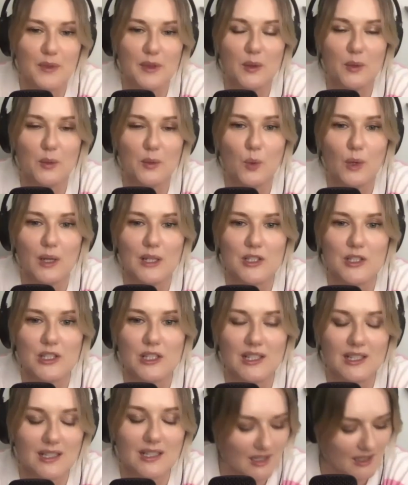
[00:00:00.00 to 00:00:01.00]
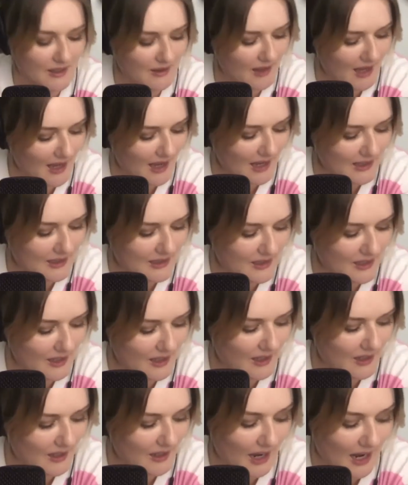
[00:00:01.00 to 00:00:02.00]
Question that
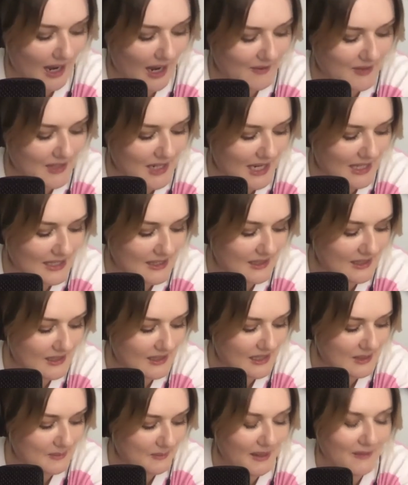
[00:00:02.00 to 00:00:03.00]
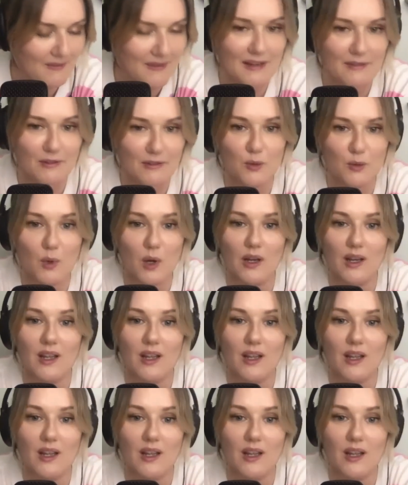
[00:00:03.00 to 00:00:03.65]
I have to ask because it's my favorite one.